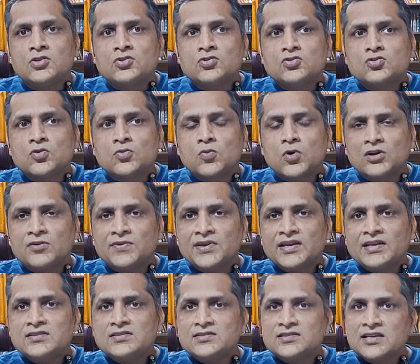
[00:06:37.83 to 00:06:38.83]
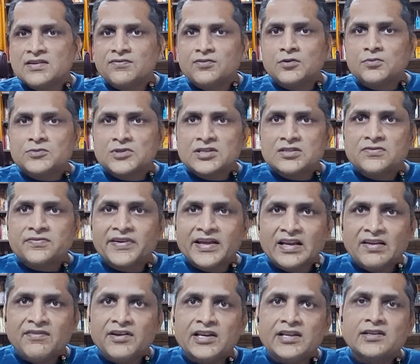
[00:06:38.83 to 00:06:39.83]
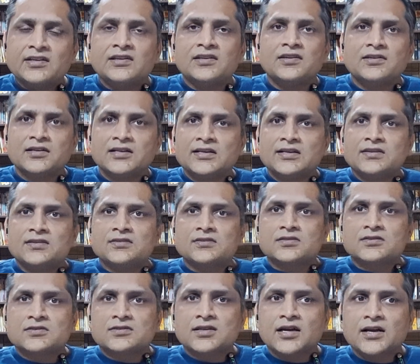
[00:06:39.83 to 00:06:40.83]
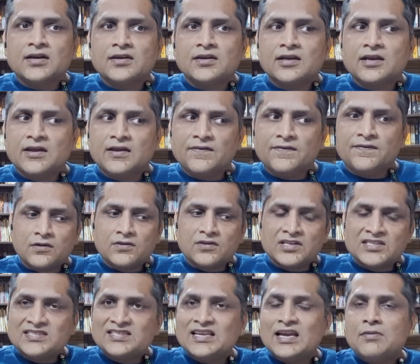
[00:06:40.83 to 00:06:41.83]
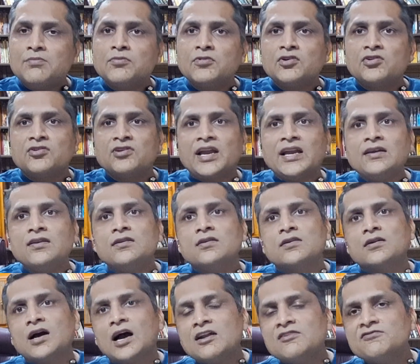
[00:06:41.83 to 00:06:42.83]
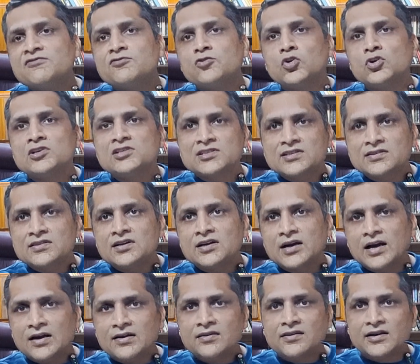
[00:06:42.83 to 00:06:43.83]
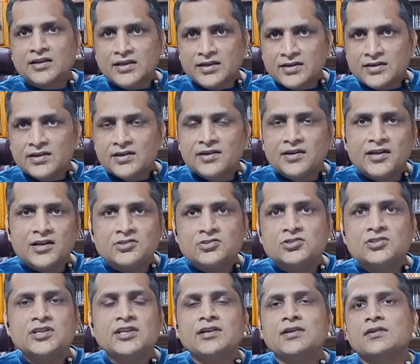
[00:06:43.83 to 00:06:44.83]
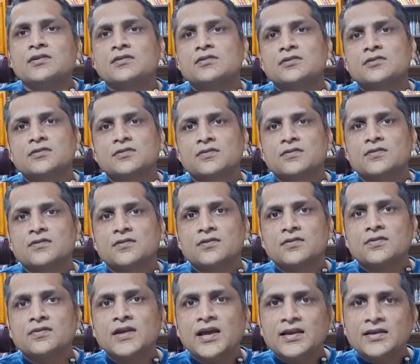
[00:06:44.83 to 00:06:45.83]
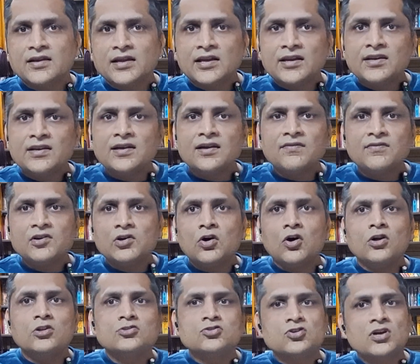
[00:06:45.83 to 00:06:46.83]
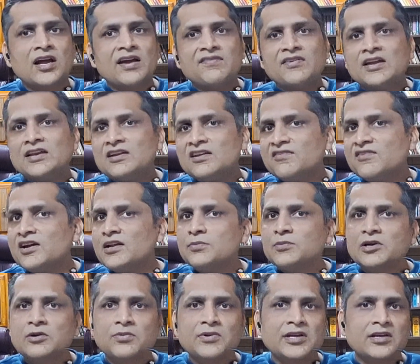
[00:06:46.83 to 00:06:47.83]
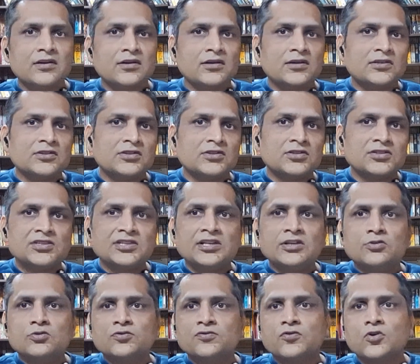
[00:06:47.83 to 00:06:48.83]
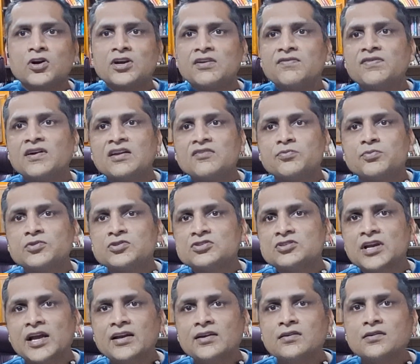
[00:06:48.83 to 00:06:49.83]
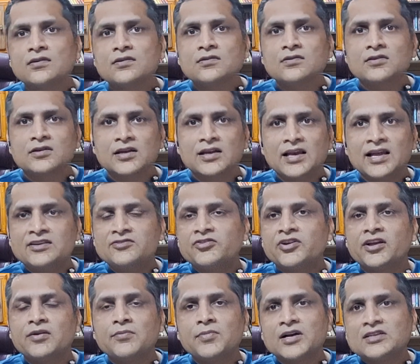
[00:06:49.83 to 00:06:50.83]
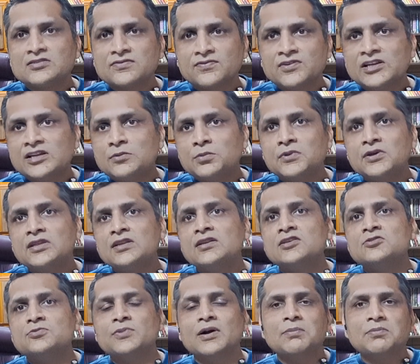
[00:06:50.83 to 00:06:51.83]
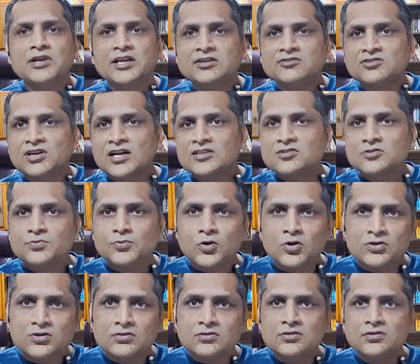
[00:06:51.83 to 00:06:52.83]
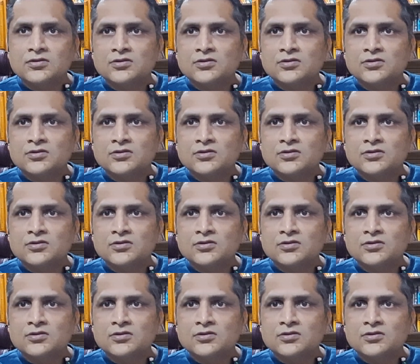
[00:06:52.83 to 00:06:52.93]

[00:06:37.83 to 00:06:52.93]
So what we can see from this very, very clearly is that if the same trend unfolds in the country, in India today, then India will also have anywhere between a 30 to 45% electric bus fleet within its public transport